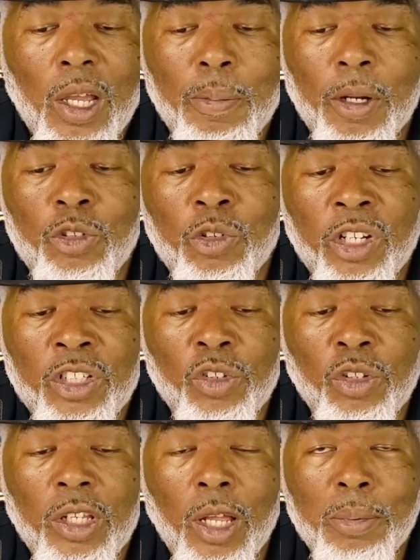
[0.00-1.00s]
but
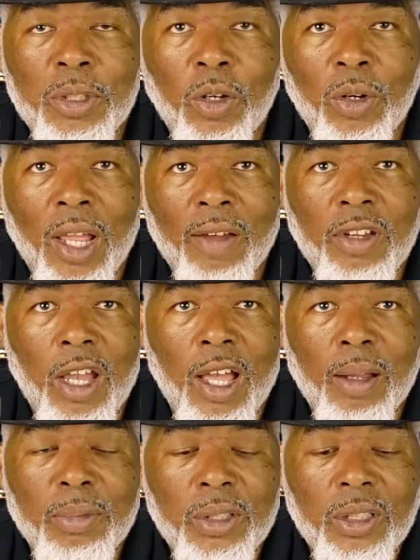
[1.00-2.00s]
traditional clubs don't have
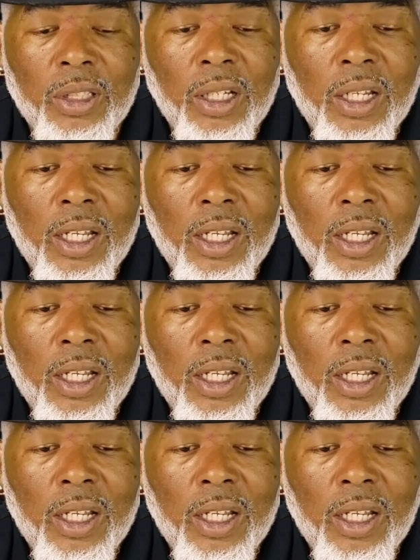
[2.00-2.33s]
cops.